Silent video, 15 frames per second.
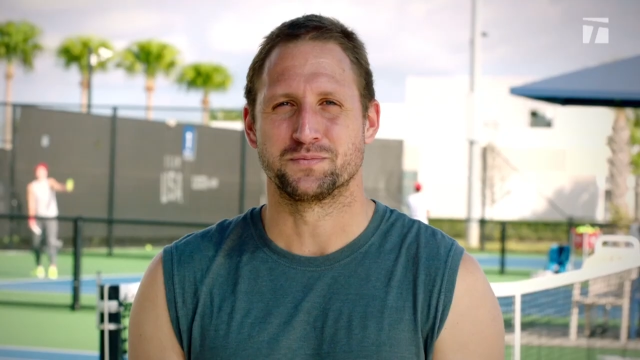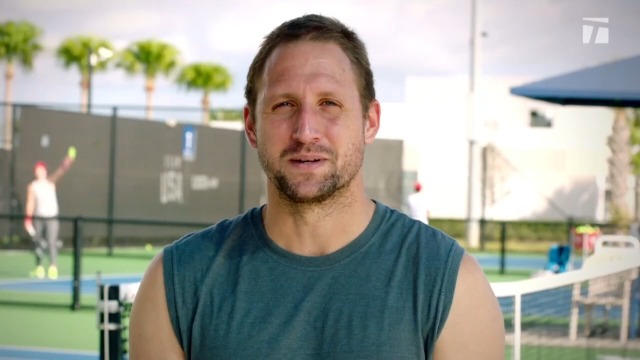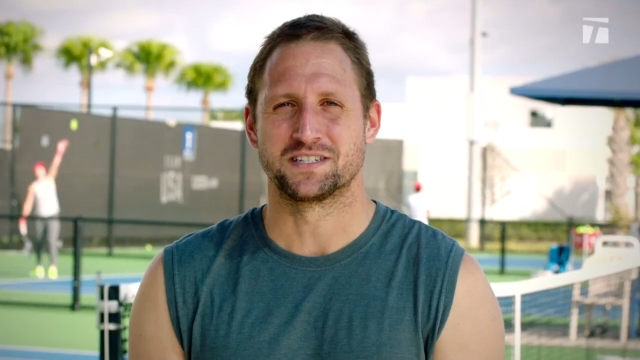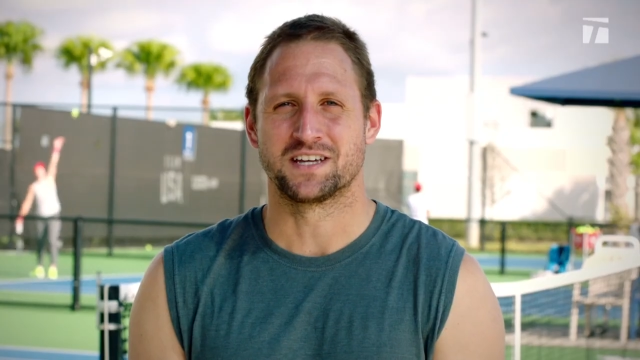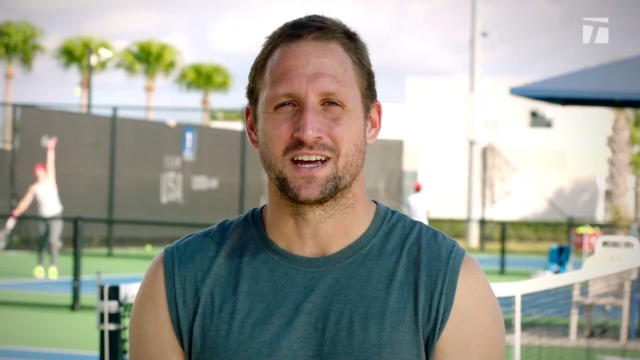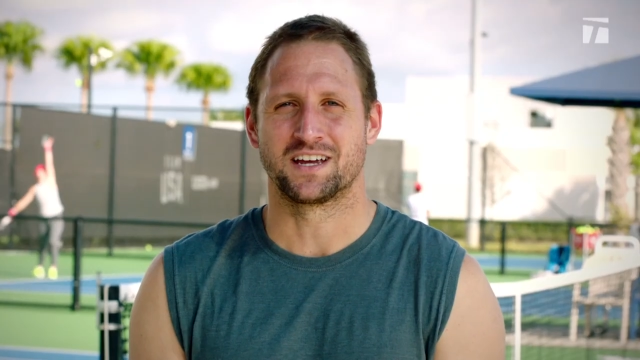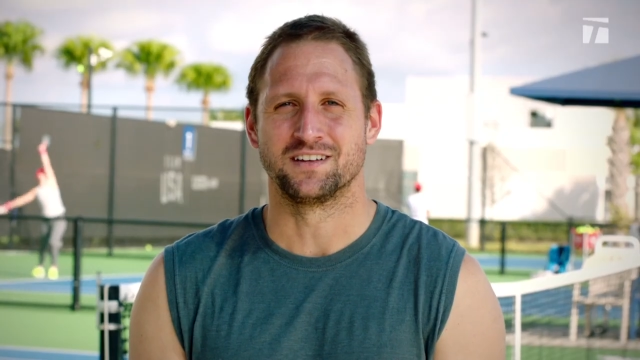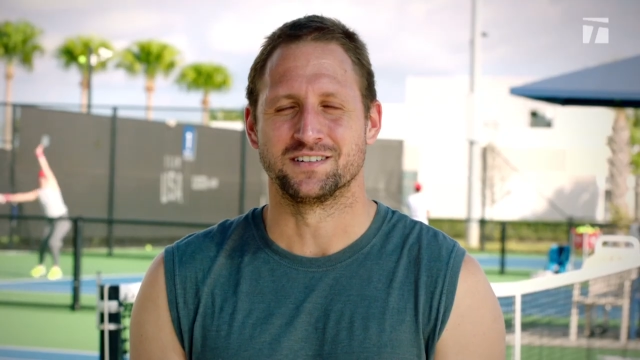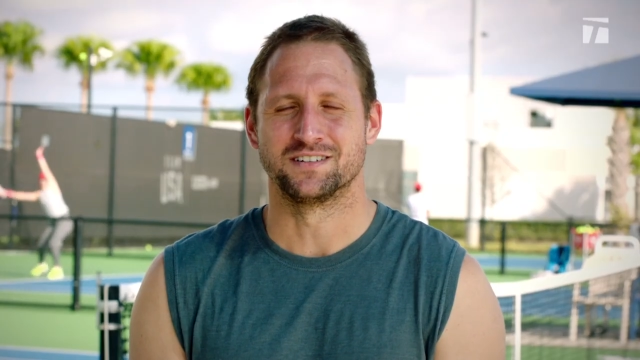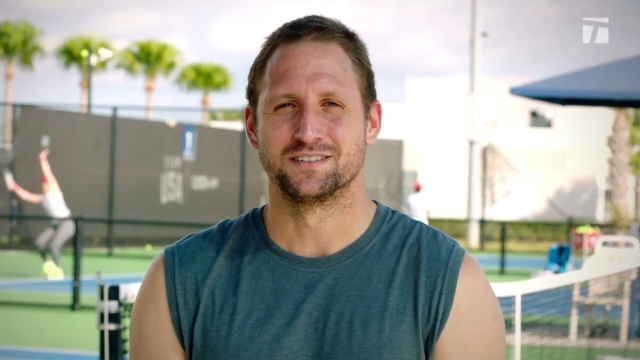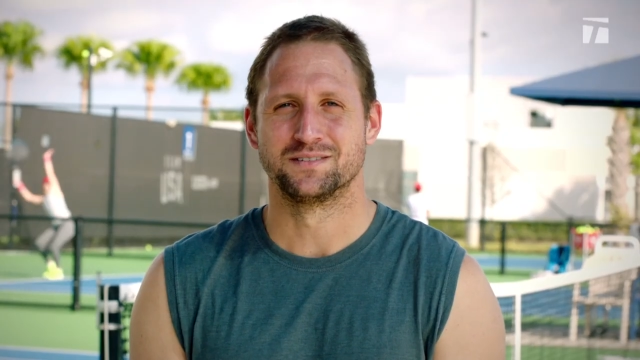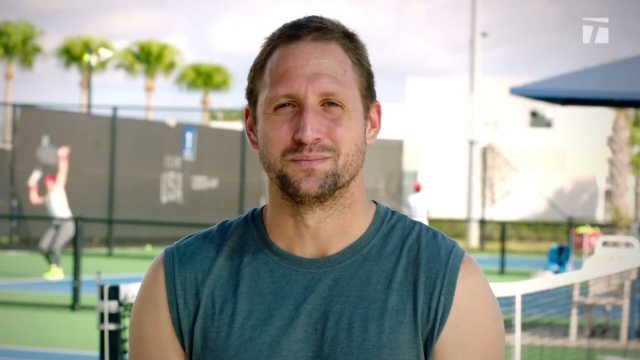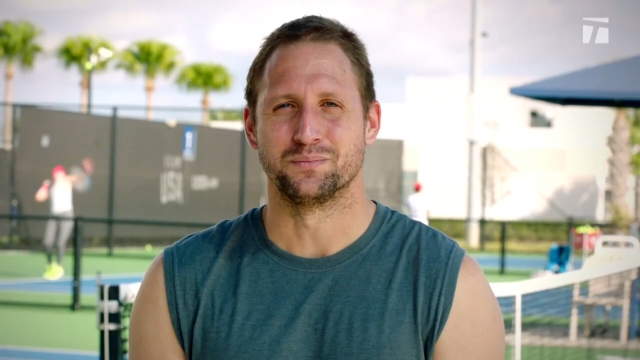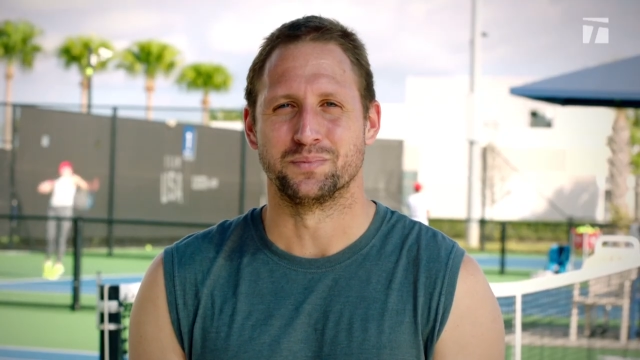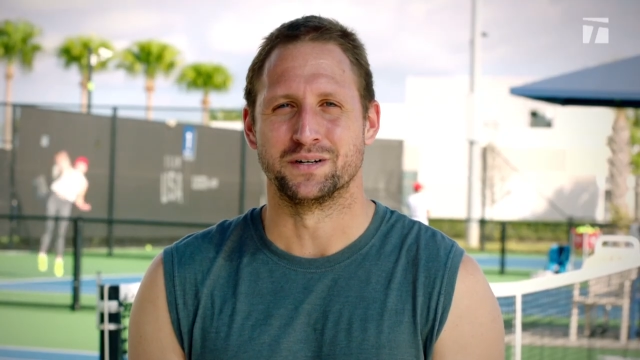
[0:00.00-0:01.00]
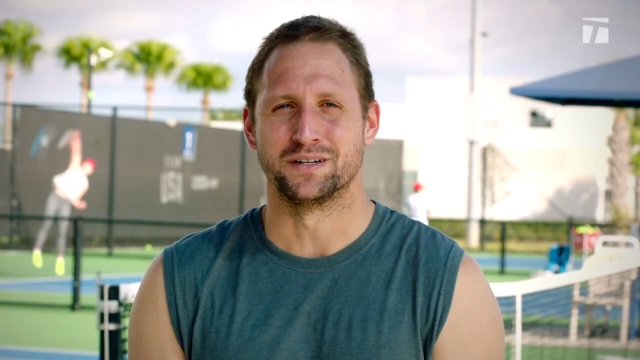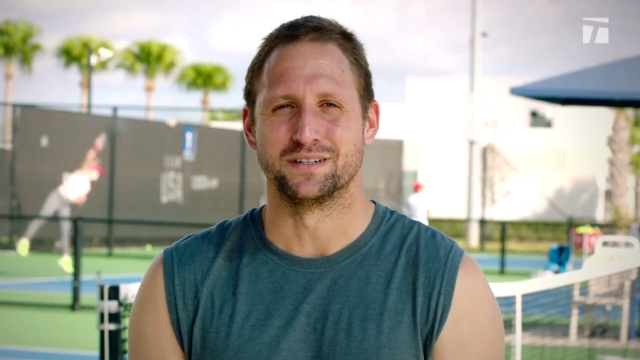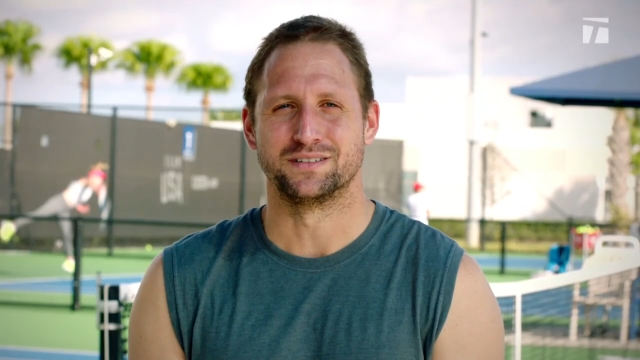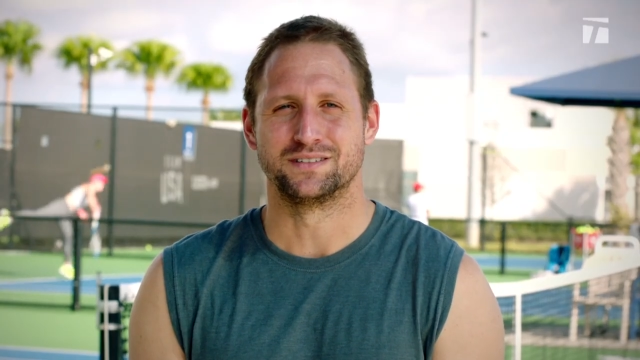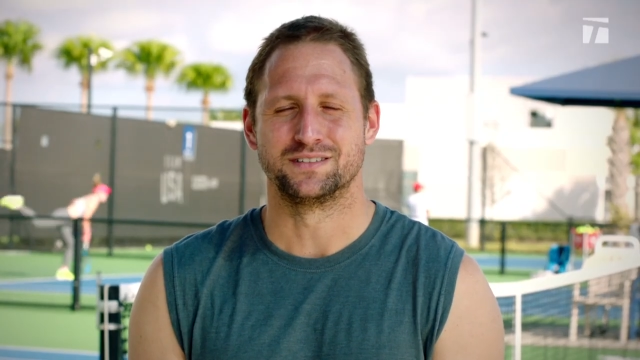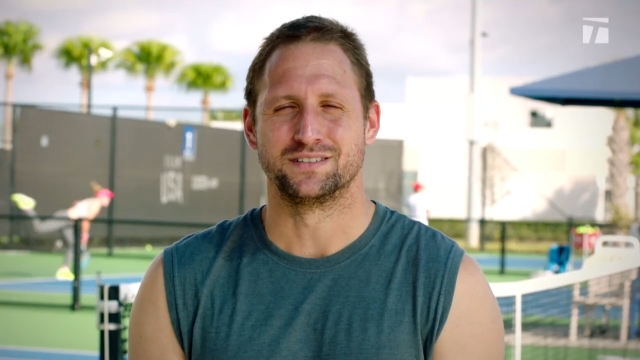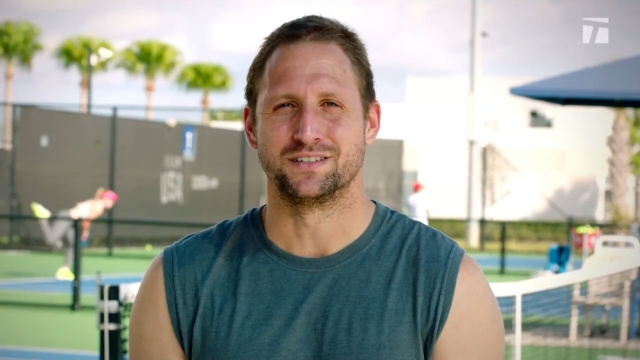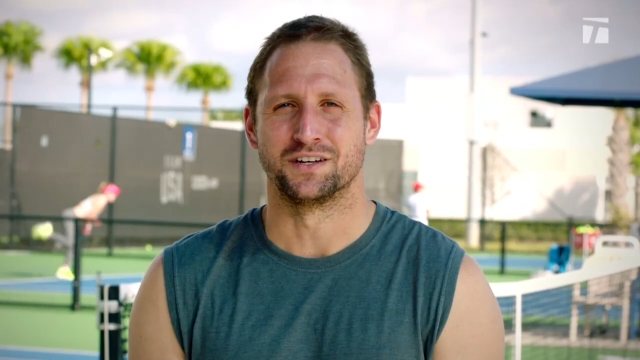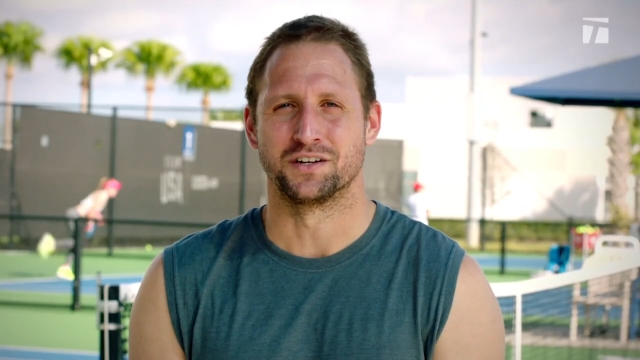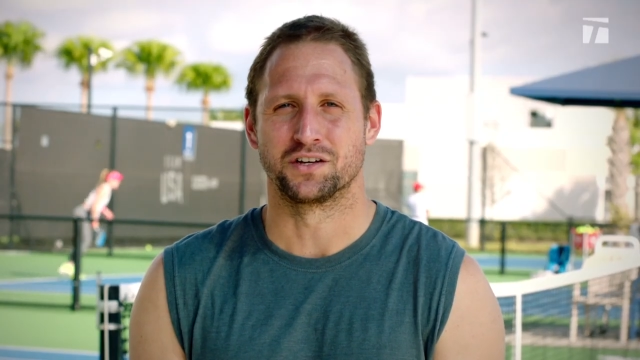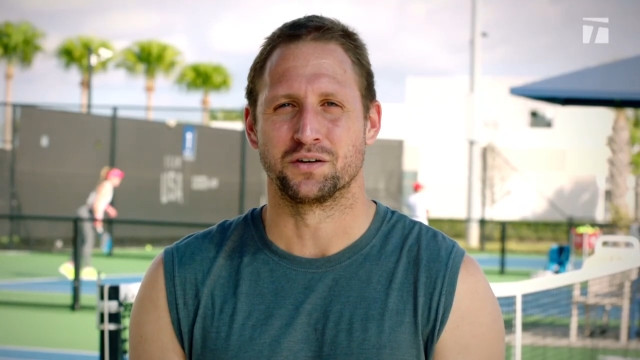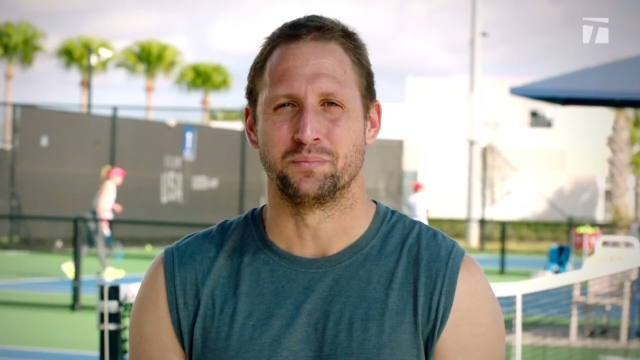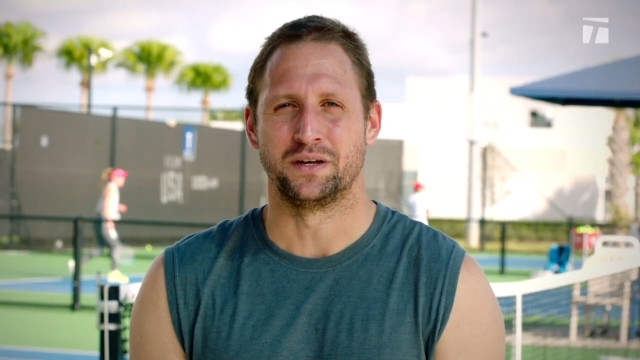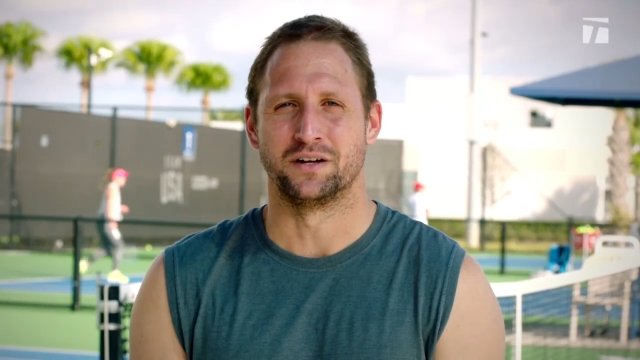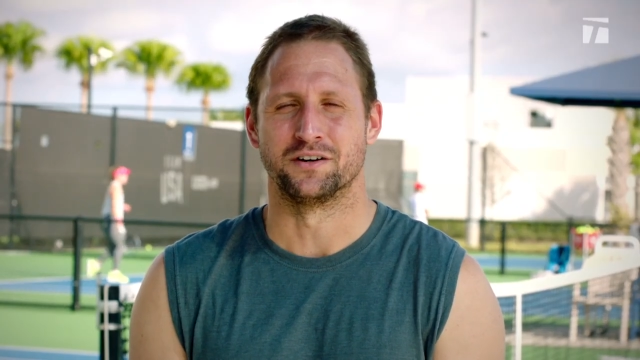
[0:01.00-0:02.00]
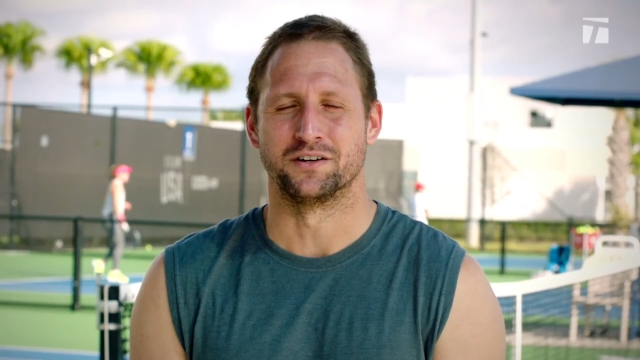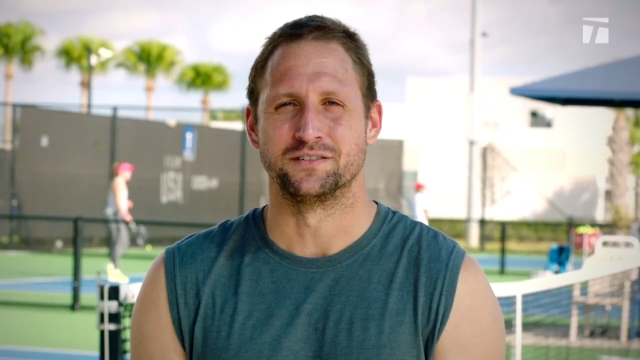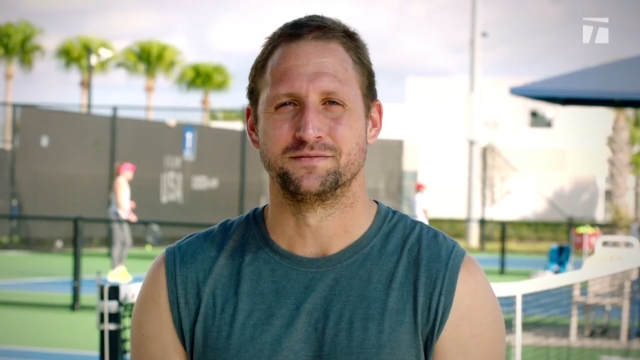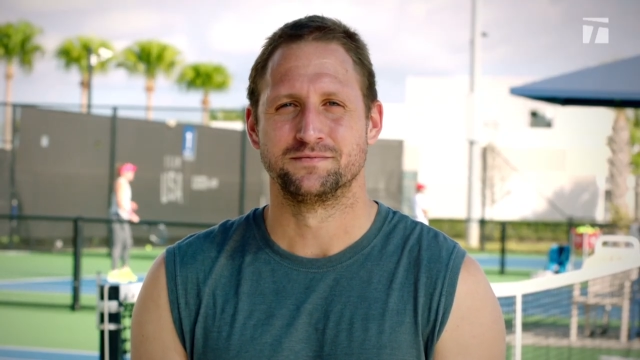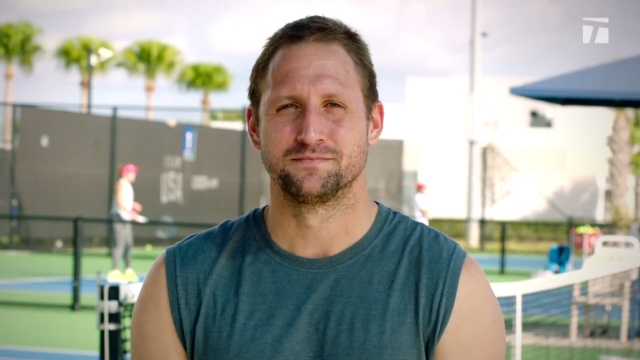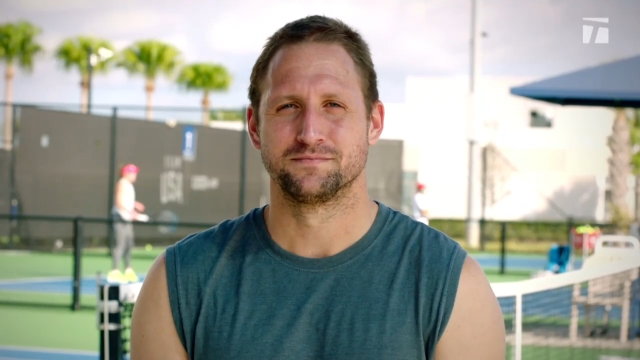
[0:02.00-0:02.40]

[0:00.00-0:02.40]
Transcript: spectacular, but gonna compete hard.